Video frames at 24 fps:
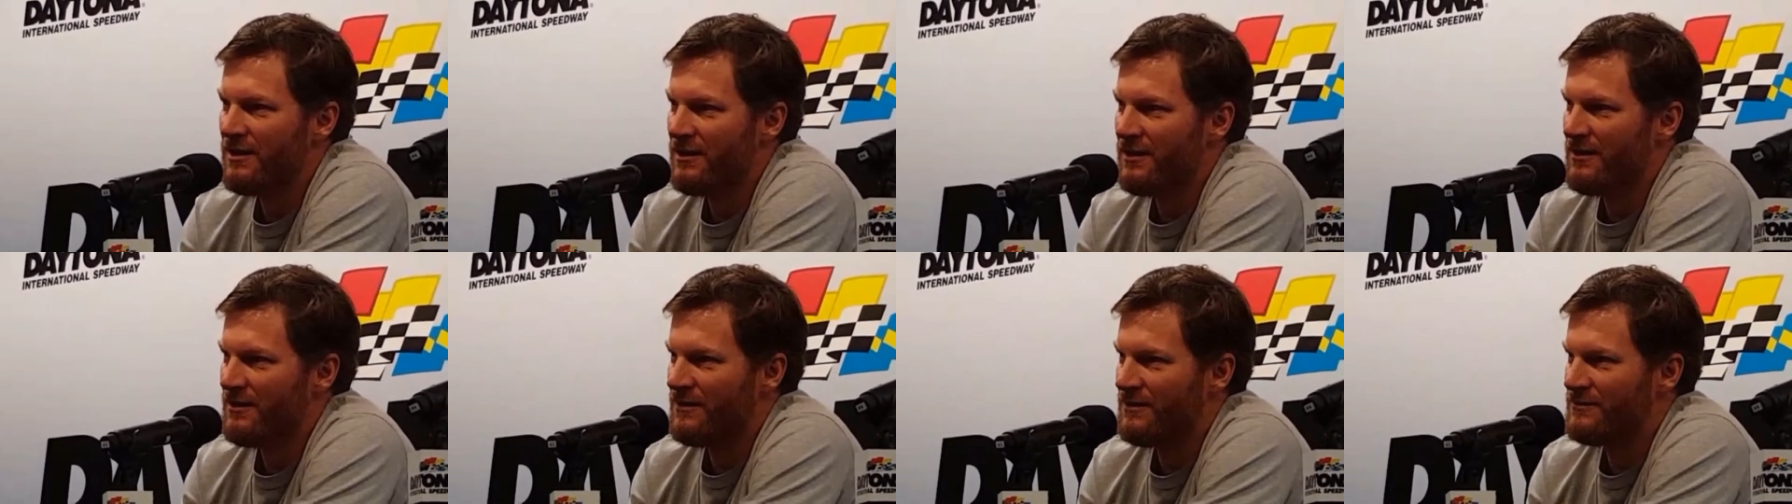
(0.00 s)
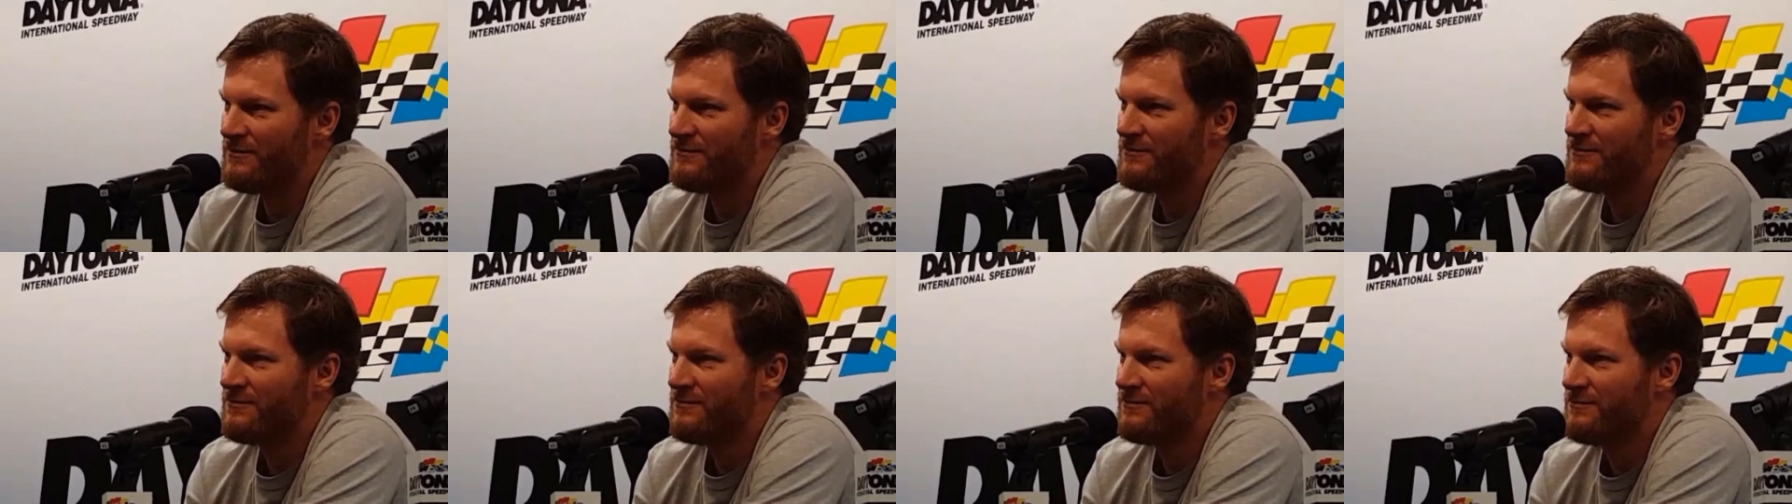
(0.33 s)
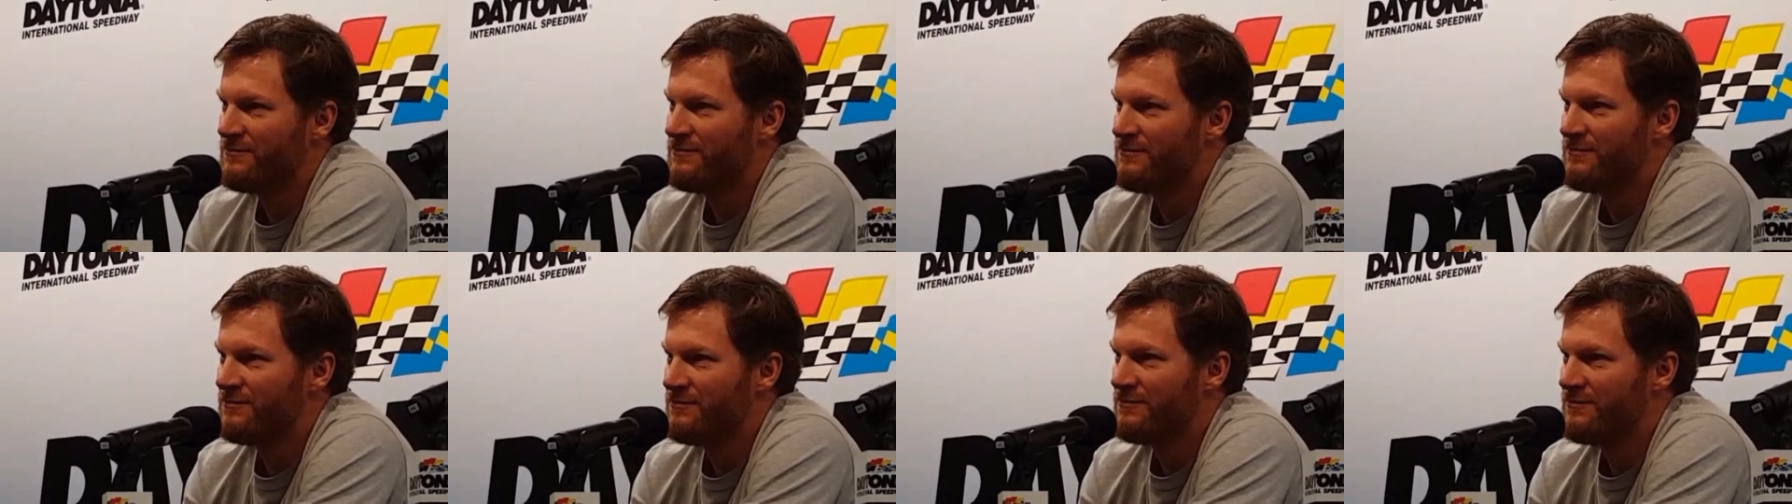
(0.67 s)
uh,
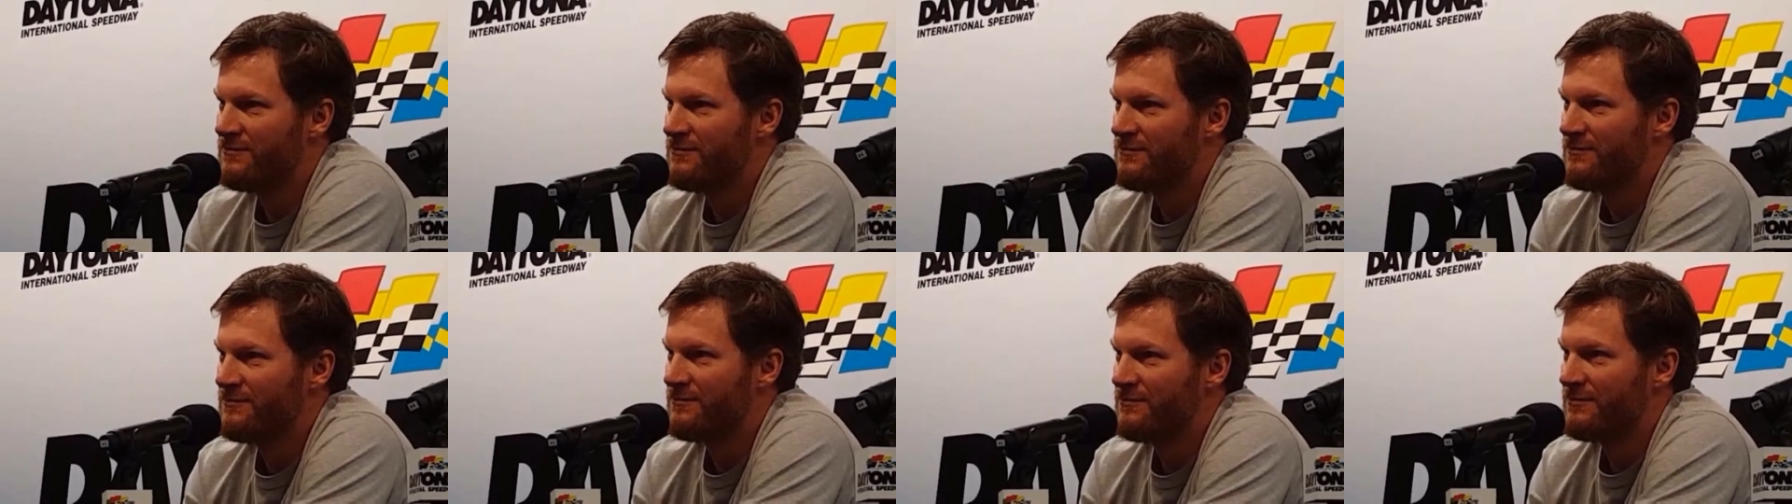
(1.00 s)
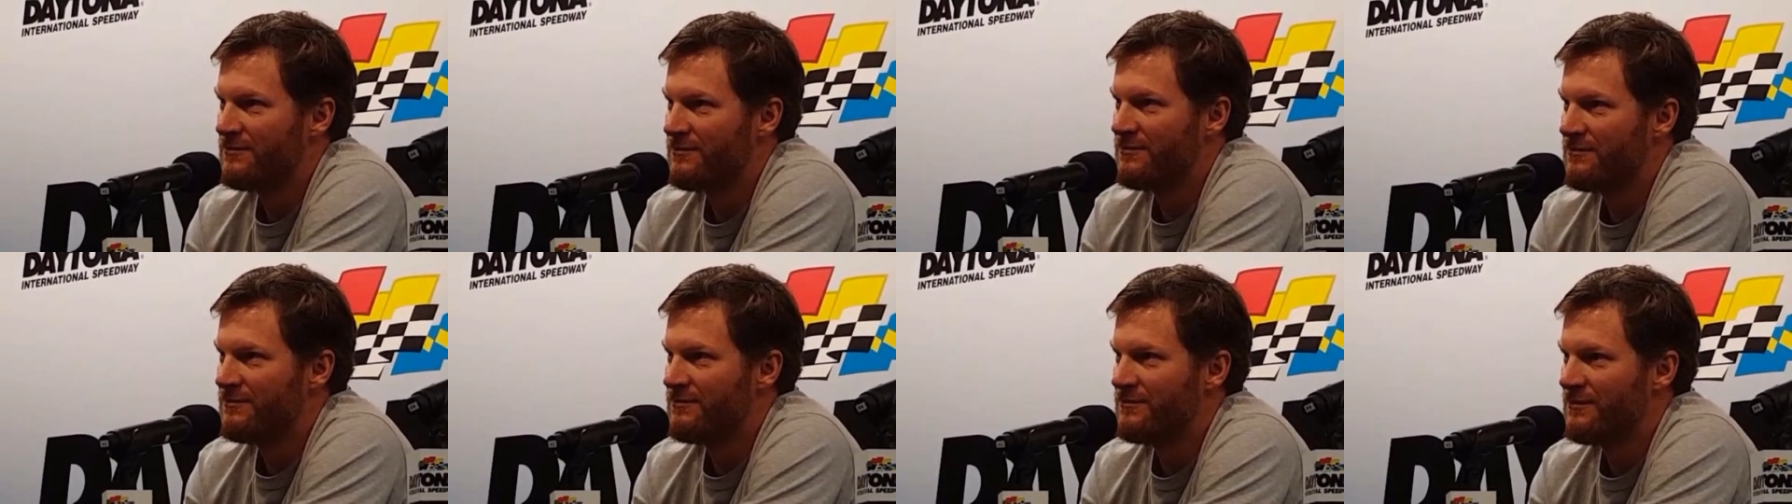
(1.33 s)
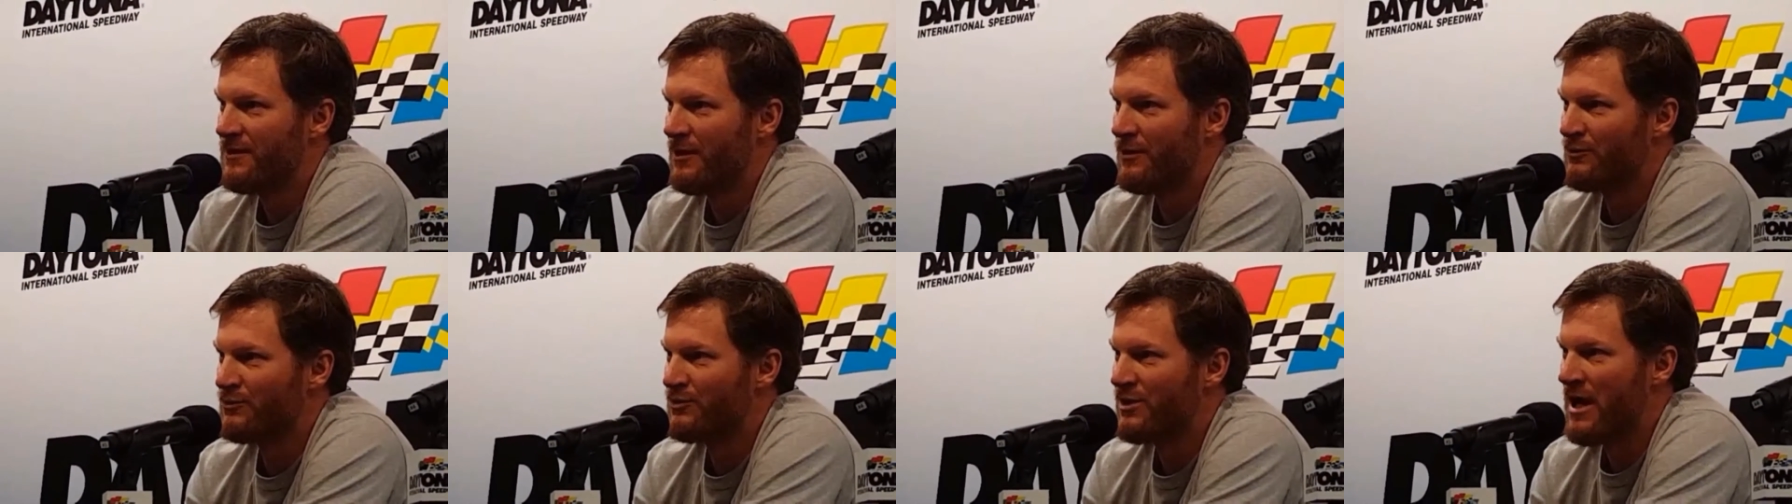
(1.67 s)

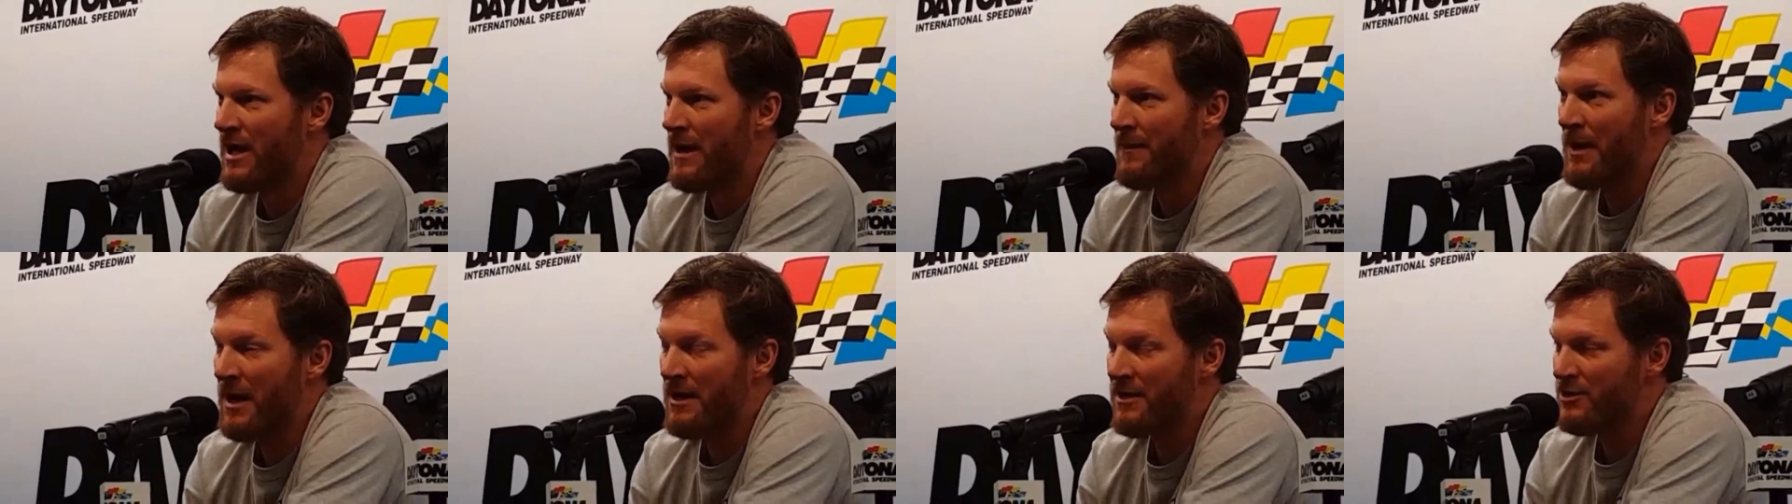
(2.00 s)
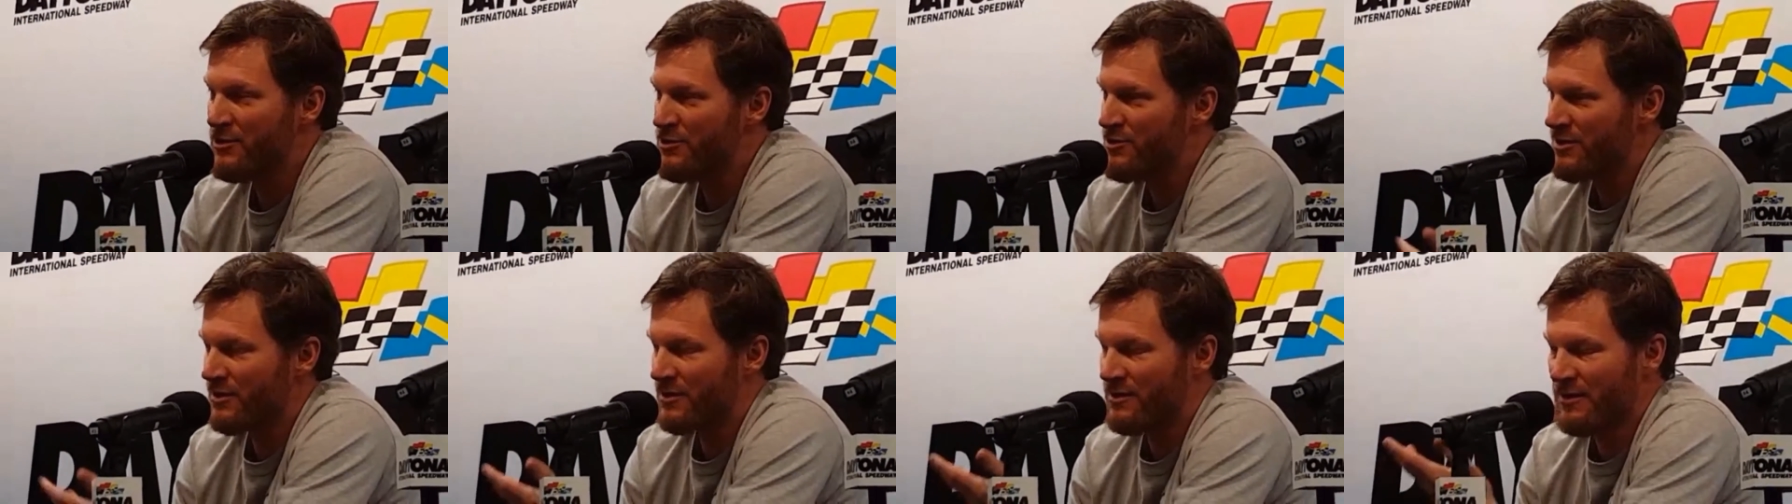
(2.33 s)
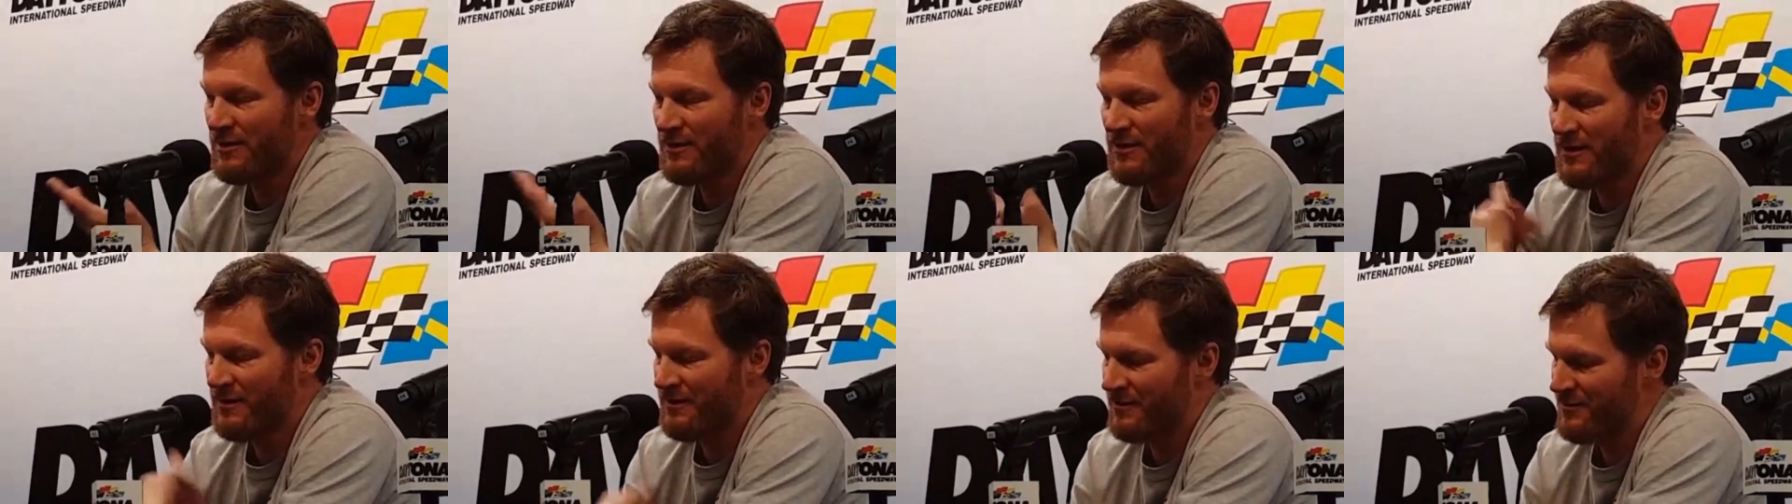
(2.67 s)
on time. I used to
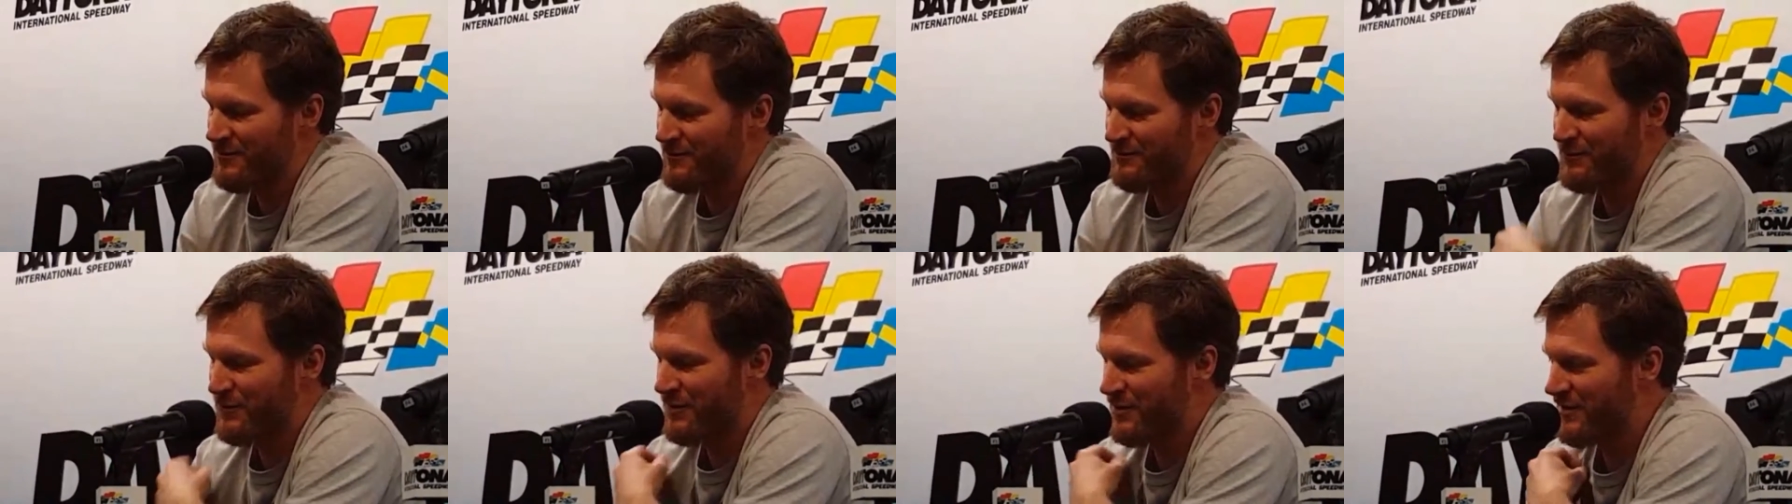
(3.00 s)
cut.